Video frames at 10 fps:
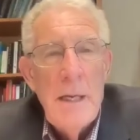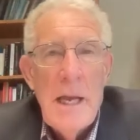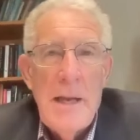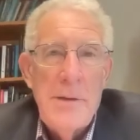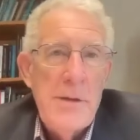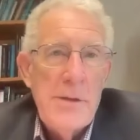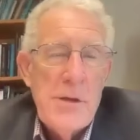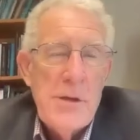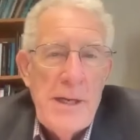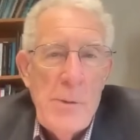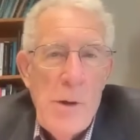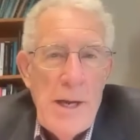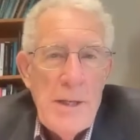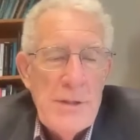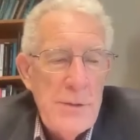And there's so many
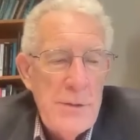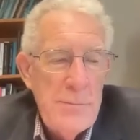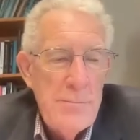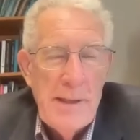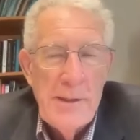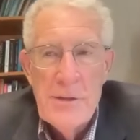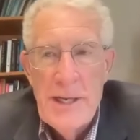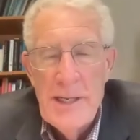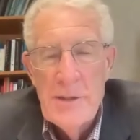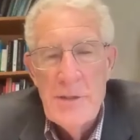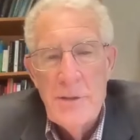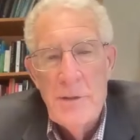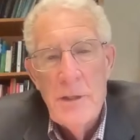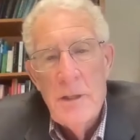ways to manage cancer